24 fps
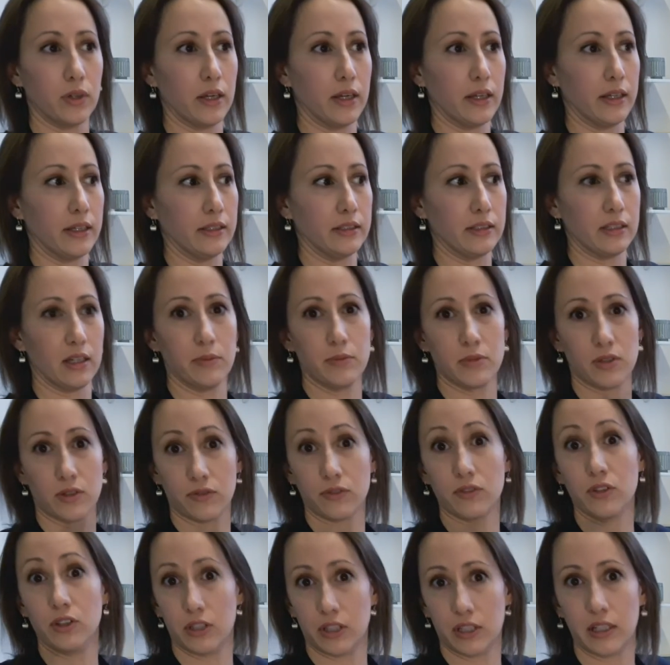in terms of
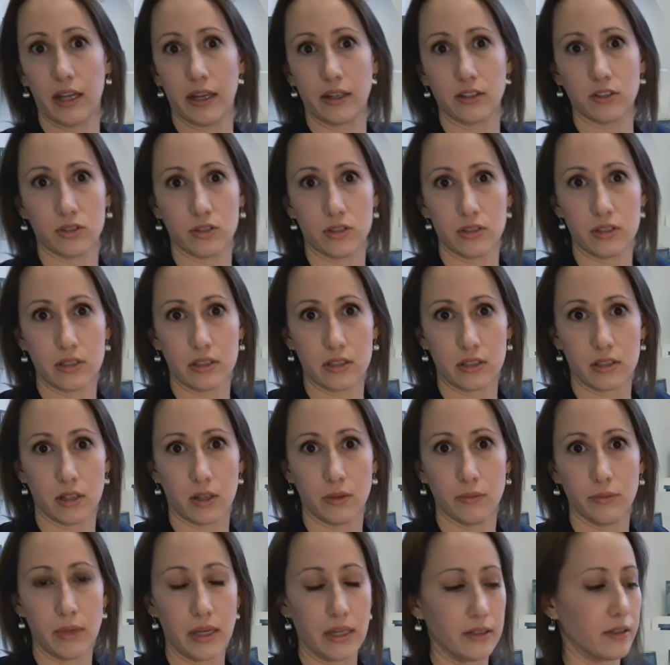the collections that
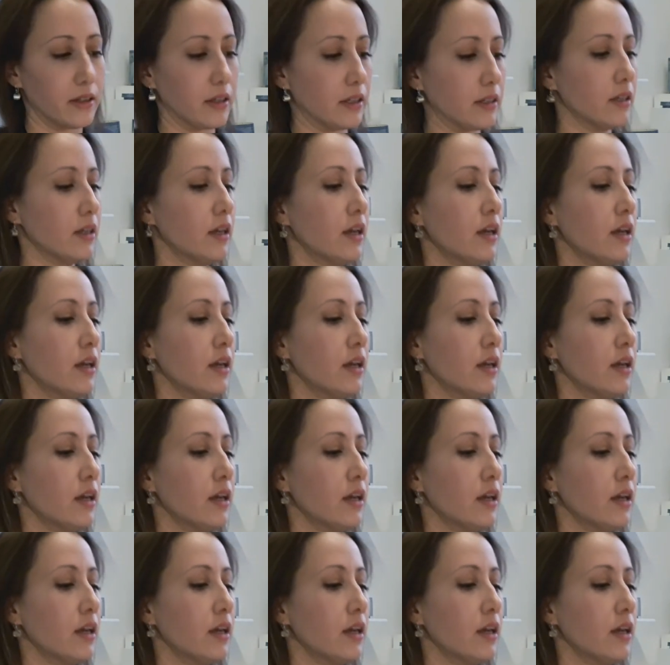I'm making.